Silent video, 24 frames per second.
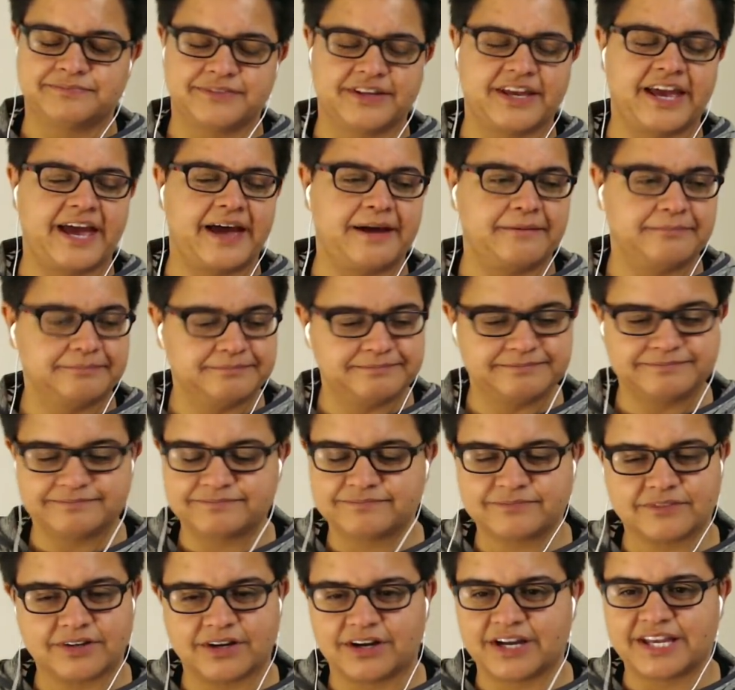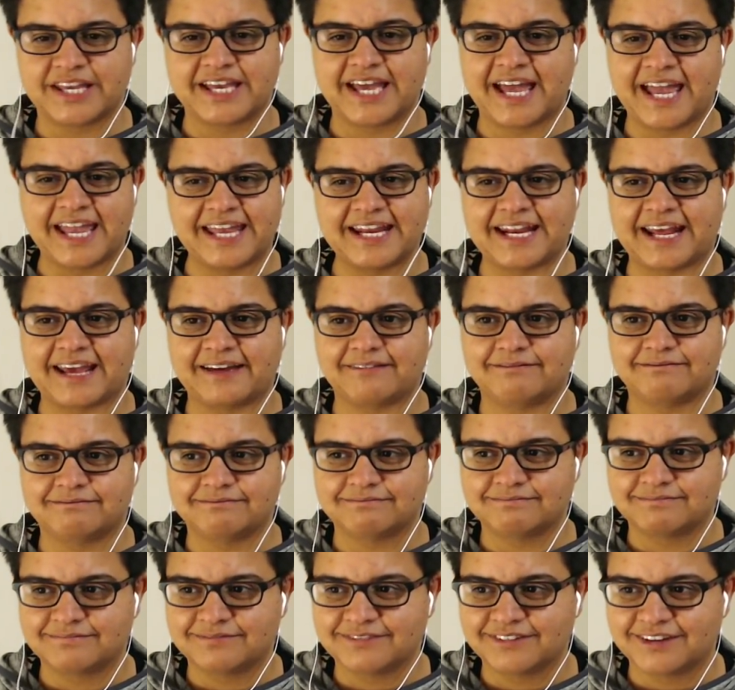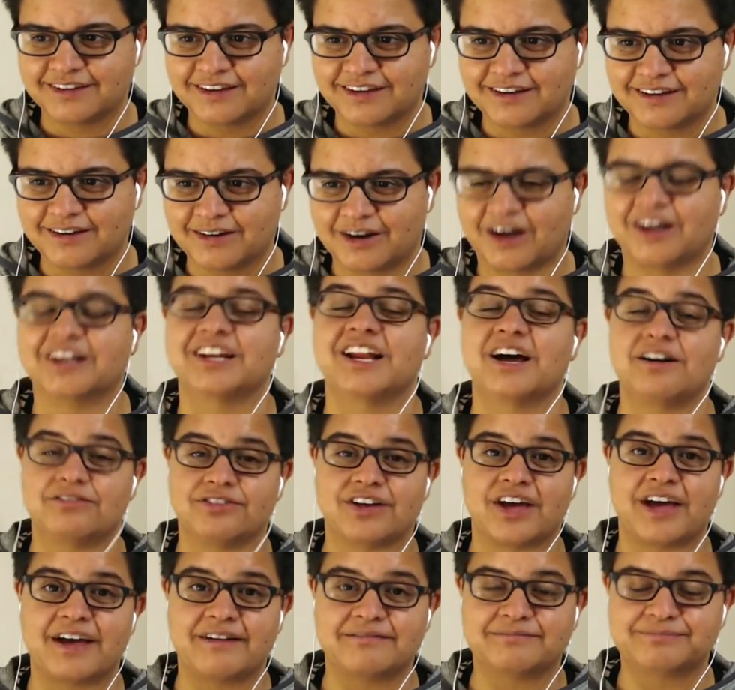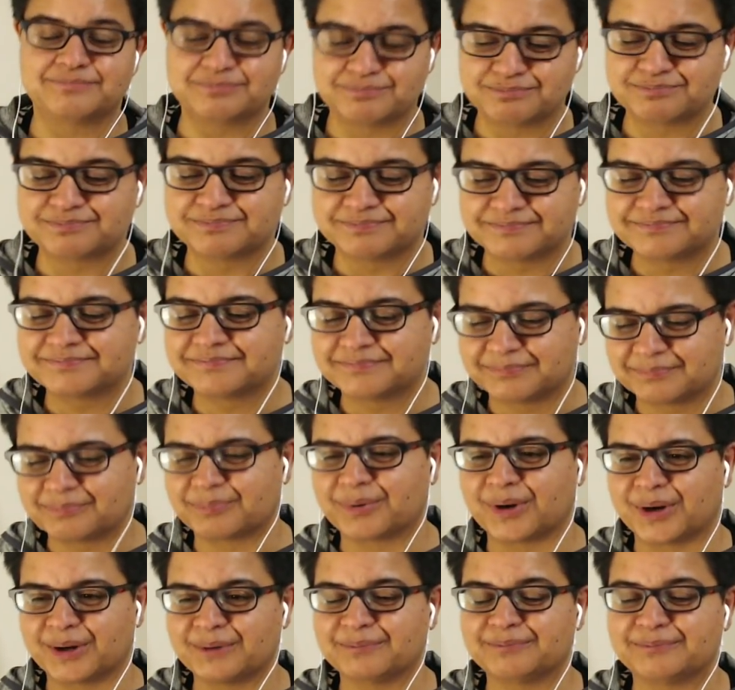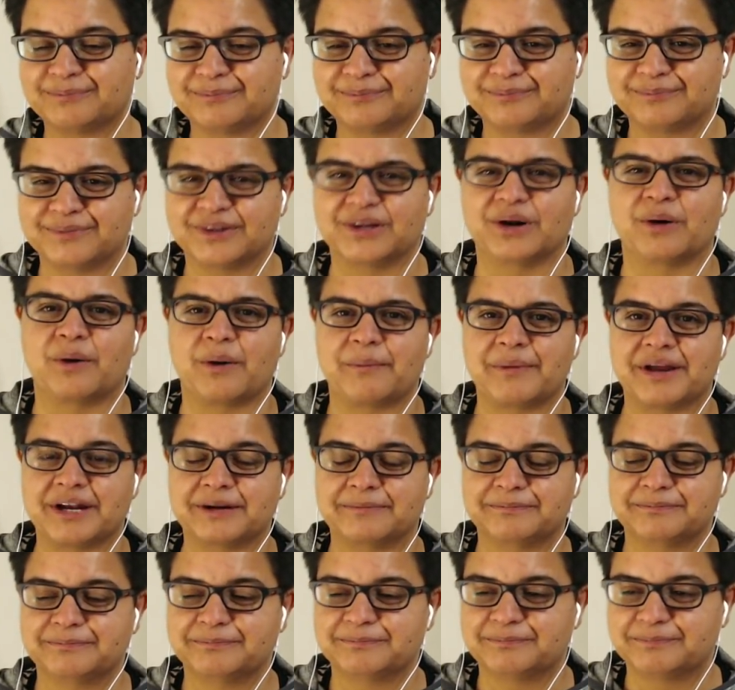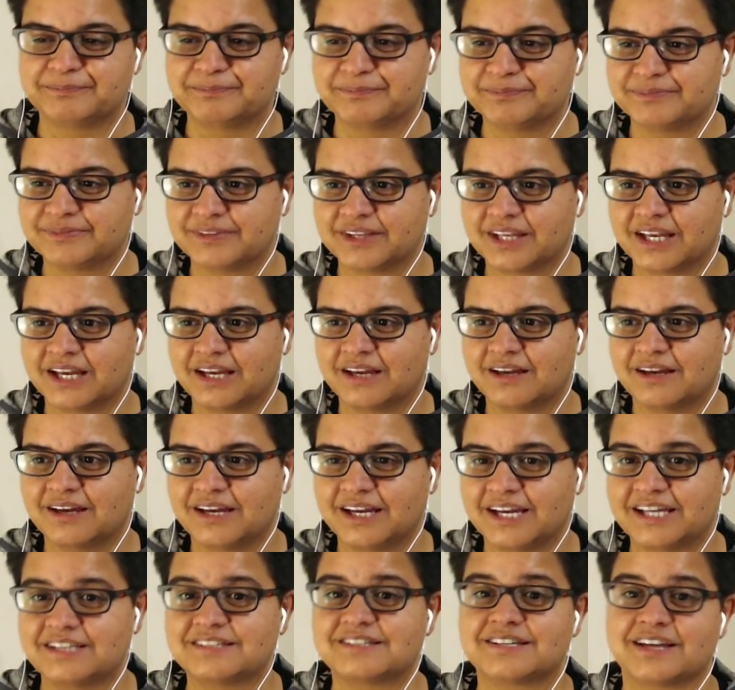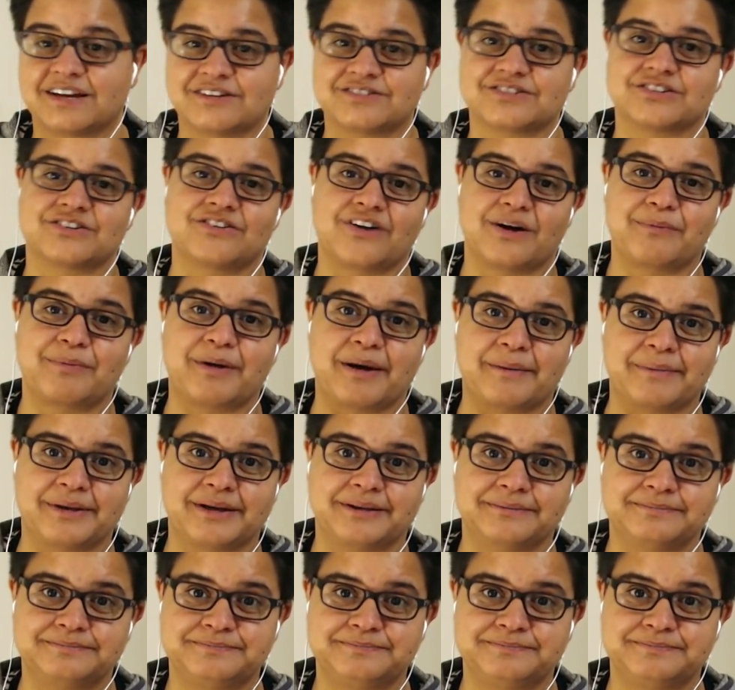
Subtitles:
Yeah. I hate it. I love it. But you know what I mean. It scares the crap out of me.